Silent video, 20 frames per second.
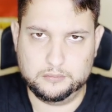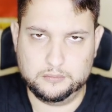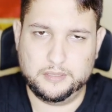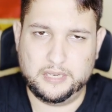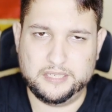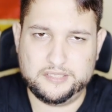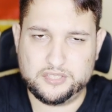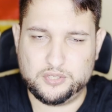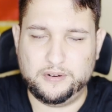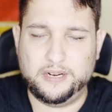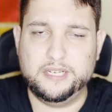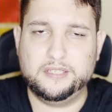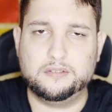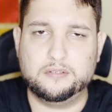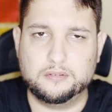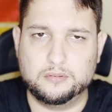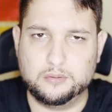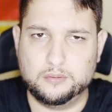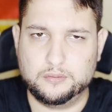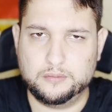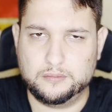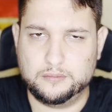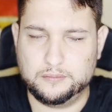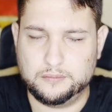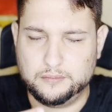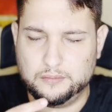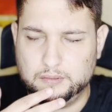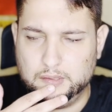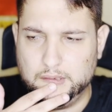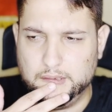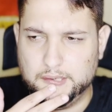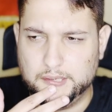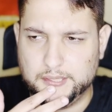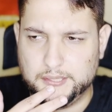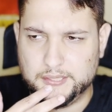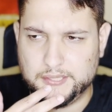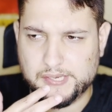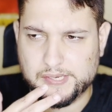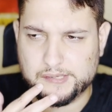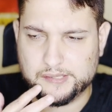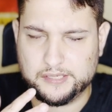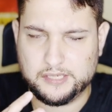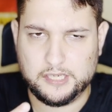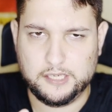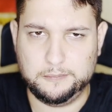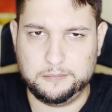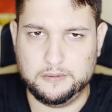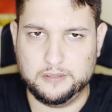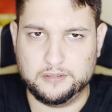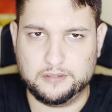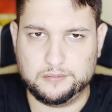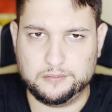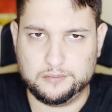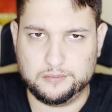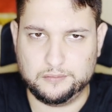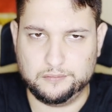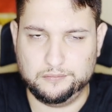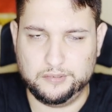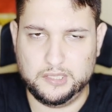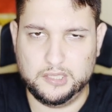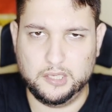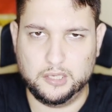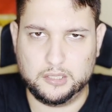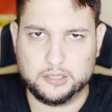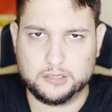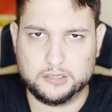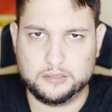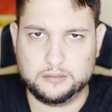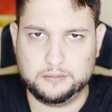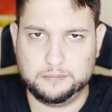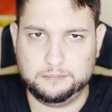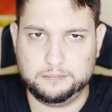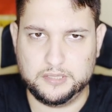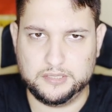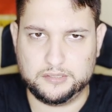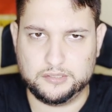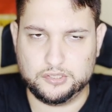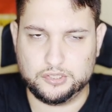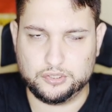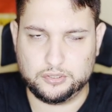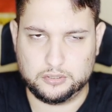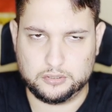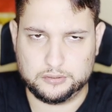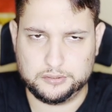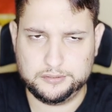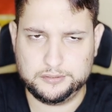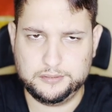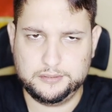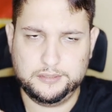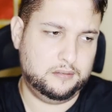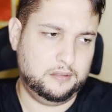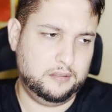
I try to uh, keep this vlog pretty short.